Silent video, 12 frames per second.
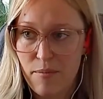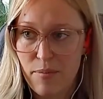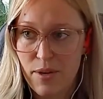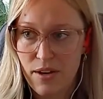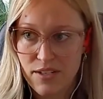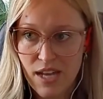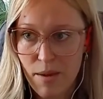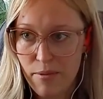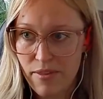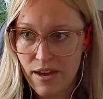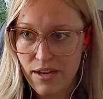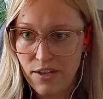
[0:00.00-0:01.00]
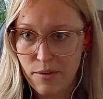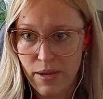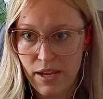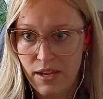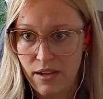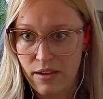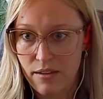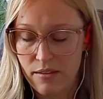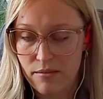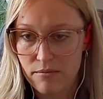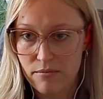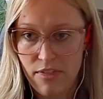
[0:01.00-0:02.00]
But on top of that, you're paying
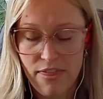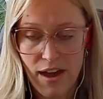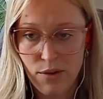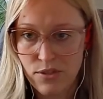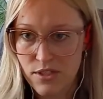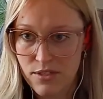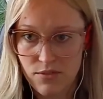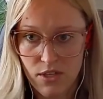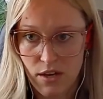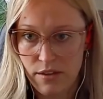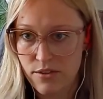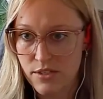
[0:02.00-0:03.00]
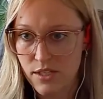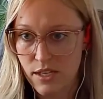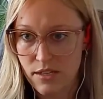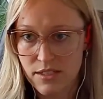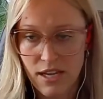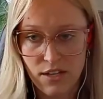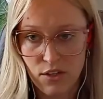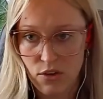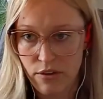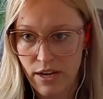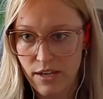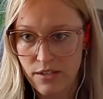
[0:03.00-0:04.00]
thousands of dollars, like 10
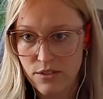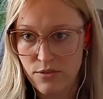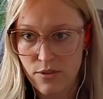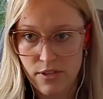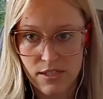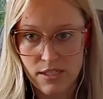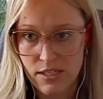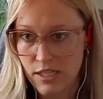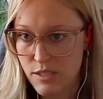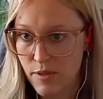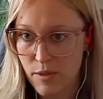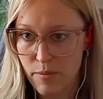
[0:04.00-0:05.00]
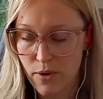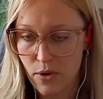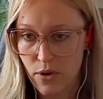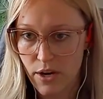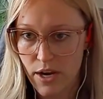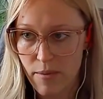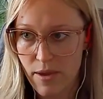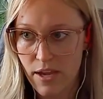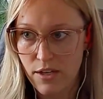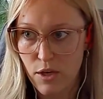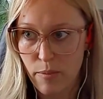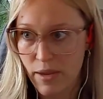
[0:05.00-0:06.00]
grand for this 6-month program,
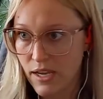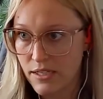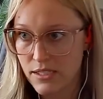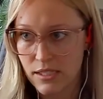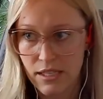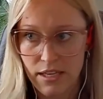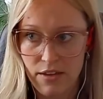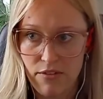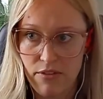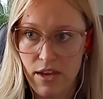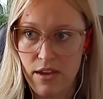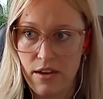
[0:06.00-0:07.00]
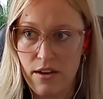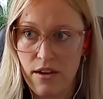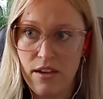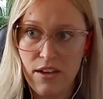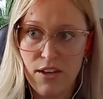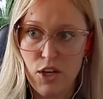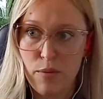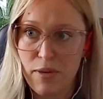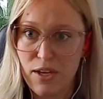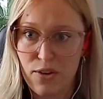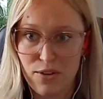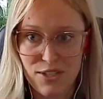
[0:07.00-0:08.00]
and you're paying to live, and you're
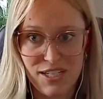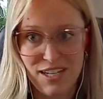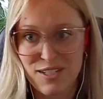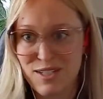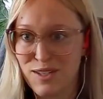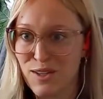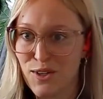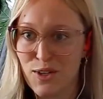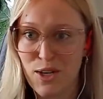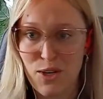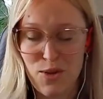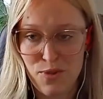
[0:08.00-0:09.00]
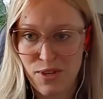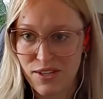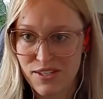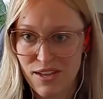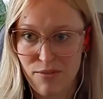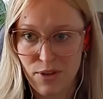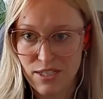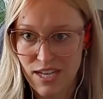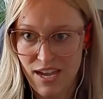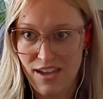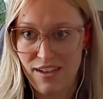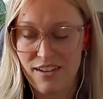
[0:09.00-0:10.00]
being critiqued and learning new things every
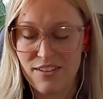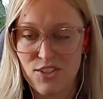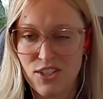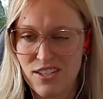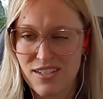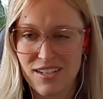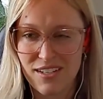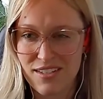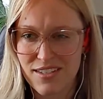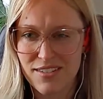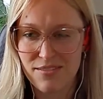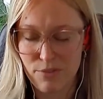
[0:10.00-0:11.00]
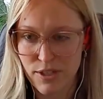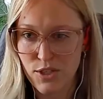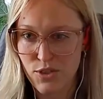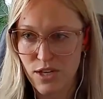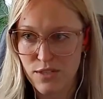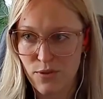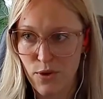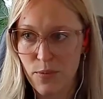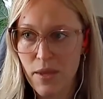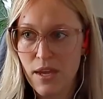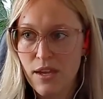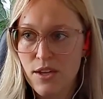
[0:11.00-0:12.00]
day. And just, it's really stressful.
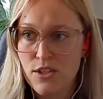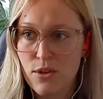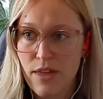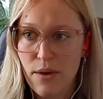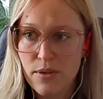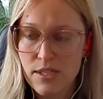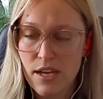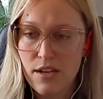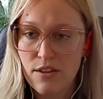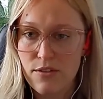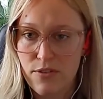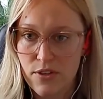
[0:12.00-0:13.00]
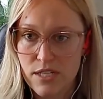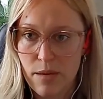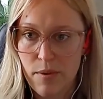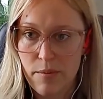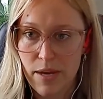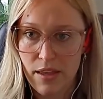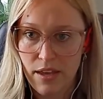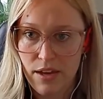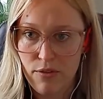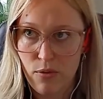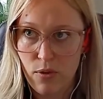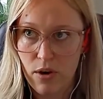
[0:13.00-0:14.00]
So that was kind of the first time in my
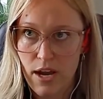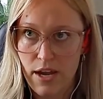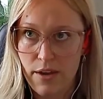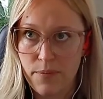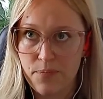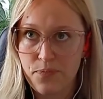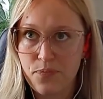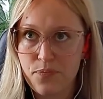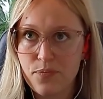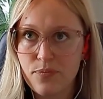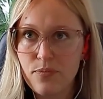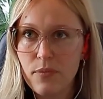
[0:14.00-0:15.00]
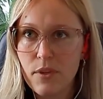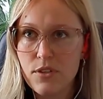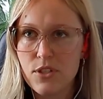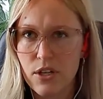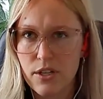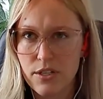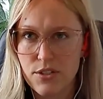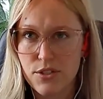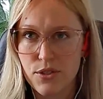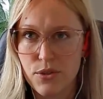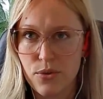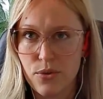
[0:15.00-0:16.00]
life where I started
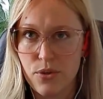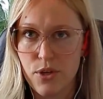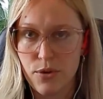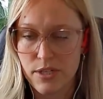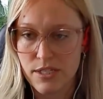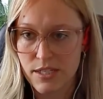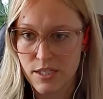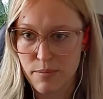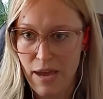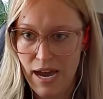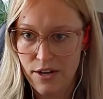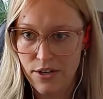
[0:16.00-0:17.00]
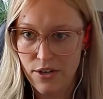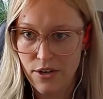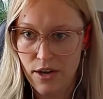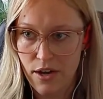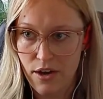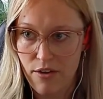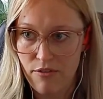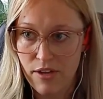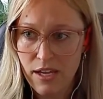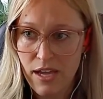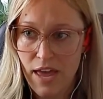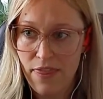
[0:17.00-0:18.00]
to notice this pattern of,
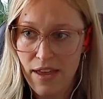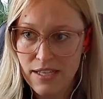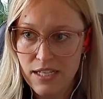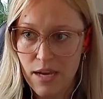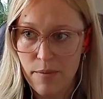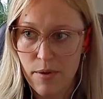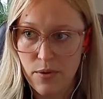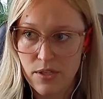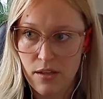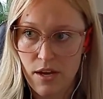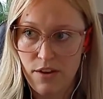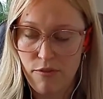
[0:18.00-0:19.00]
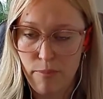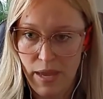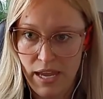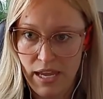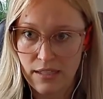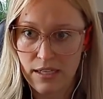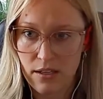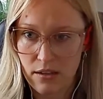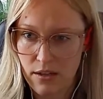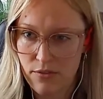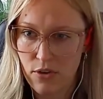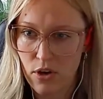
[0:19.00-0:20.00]
at that time, it was a lot of pain, like a
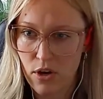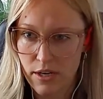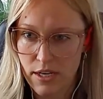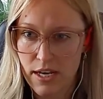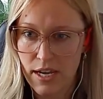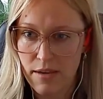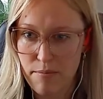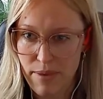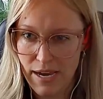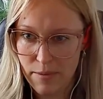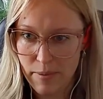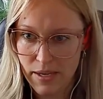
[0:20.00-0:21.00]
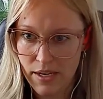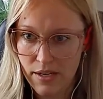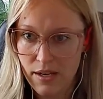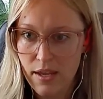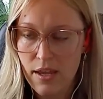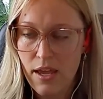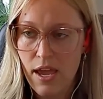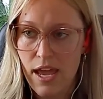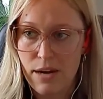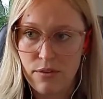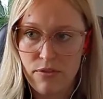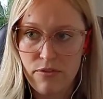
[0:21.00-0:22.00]
lot of chronic neck and back pain.
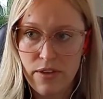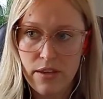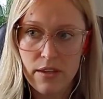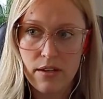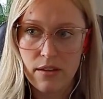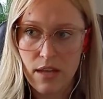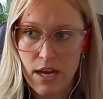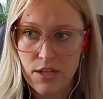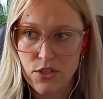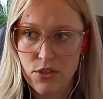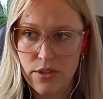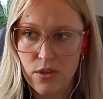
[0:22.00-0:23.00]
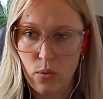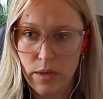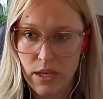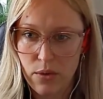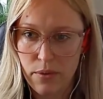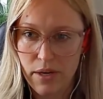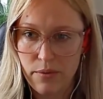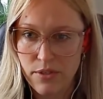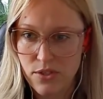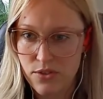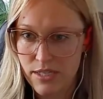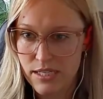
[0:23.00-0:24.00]
And I would feel it a lot during the week when I
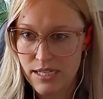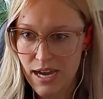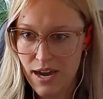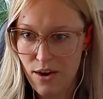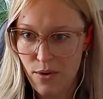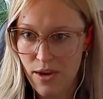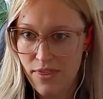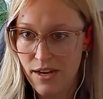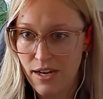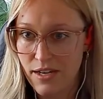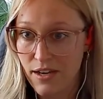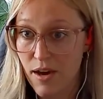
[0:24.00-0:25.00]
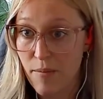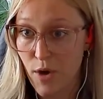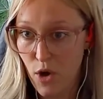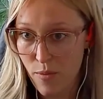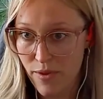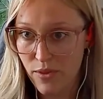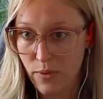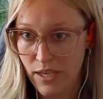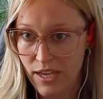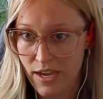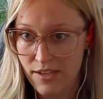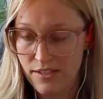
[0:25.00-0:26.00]
was stressed out. And then I'd come home on the
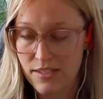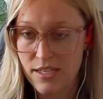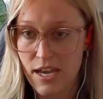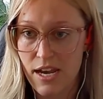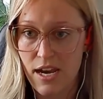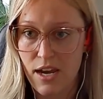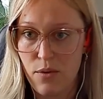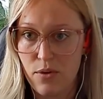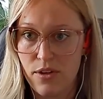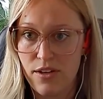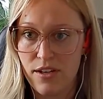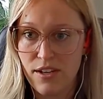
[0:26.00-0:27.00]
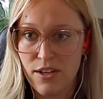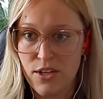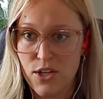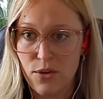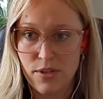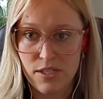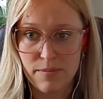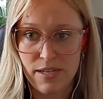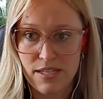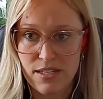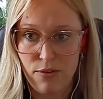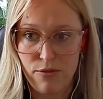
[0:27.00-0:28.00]
weekends and I would notice
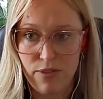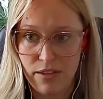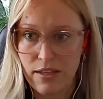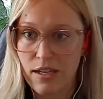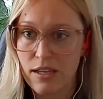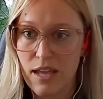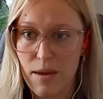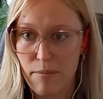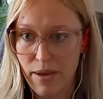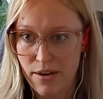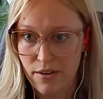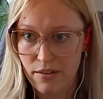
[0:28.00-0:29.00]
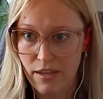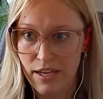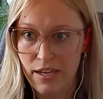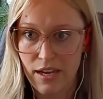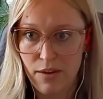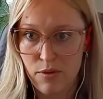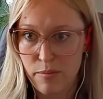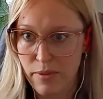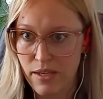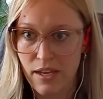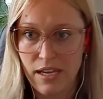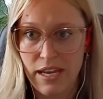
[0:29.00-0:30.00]
myself feeling a lot better. Like I would
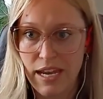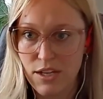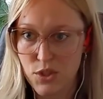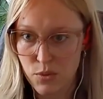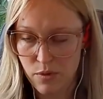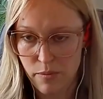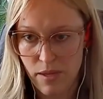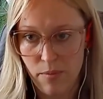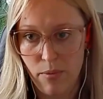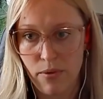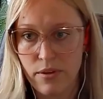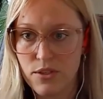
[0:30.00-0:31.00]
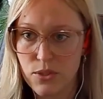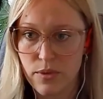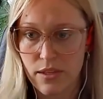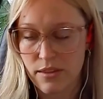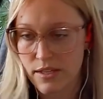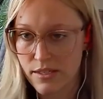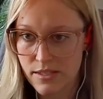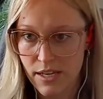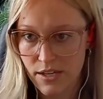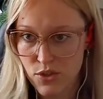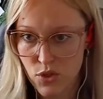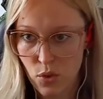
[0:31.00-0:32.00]
be engaged with people and doing things I
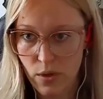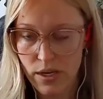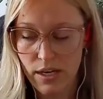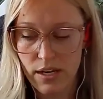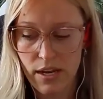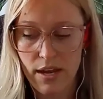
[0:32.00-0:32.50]
enjoyed.